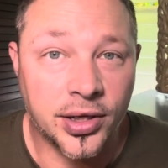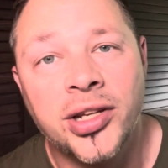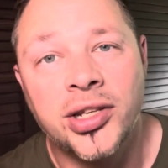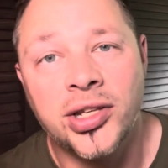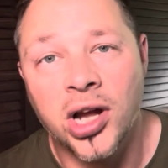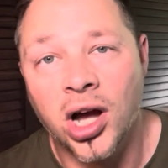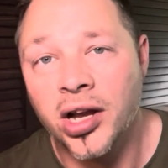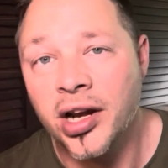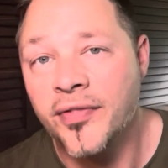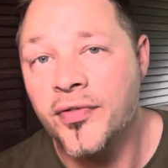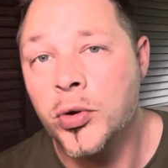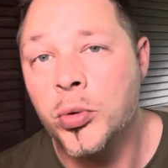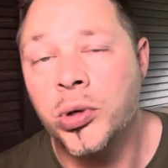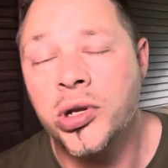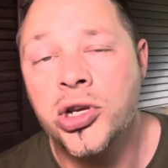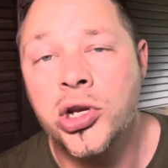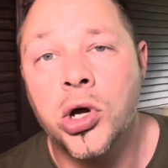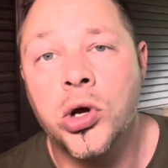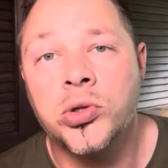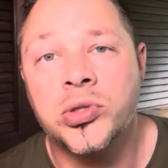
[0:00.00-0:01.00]
Not
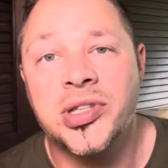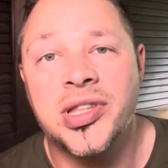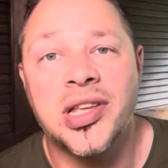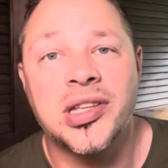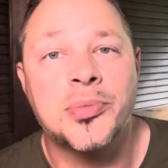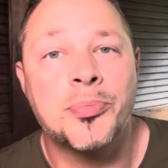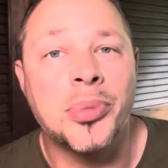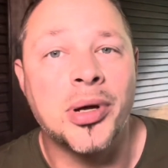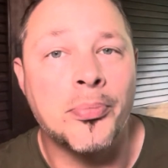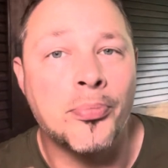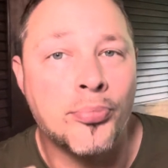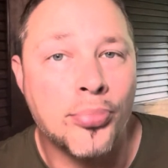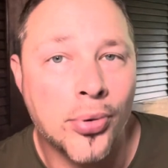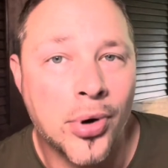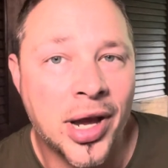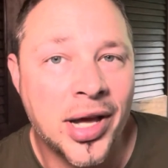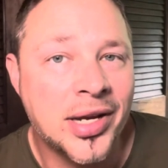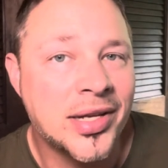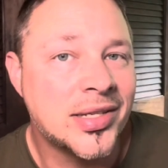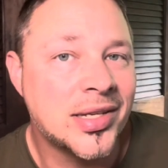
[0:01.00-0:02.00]
everyone knows this, but
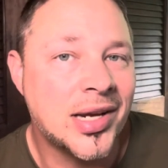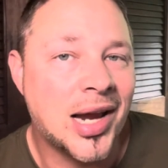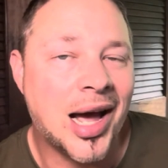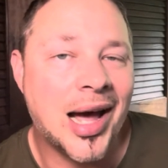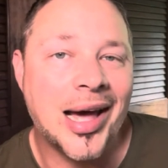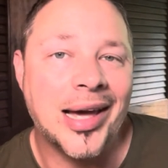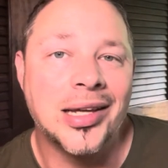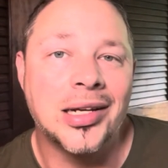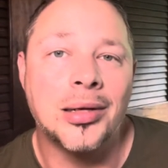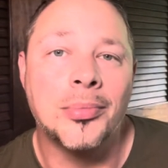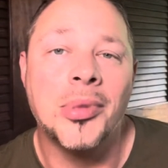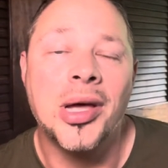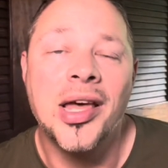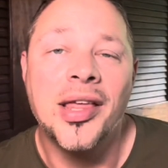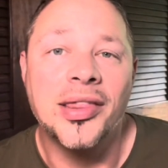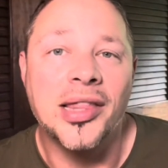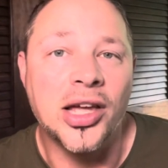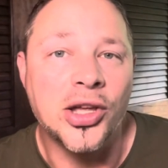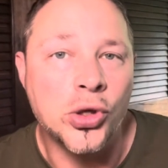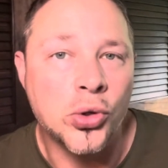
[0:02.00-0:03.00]
bread is an item
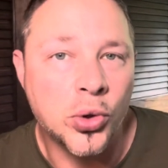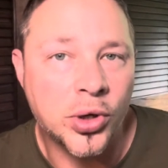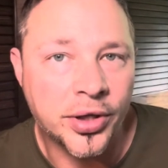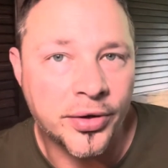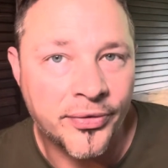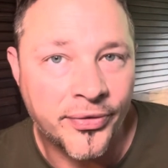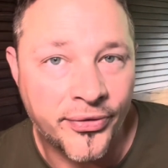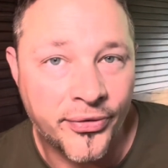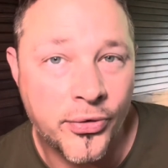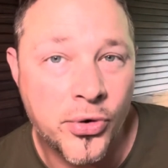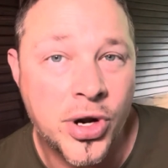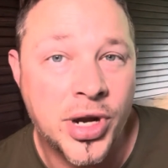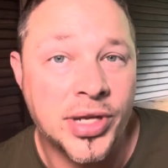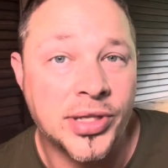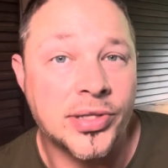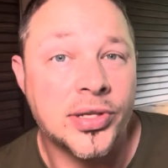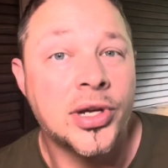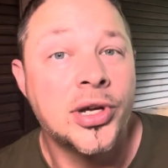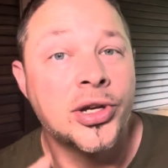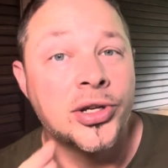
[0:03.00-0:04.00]
that you can
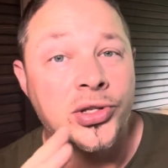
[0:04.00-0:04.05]
freeze.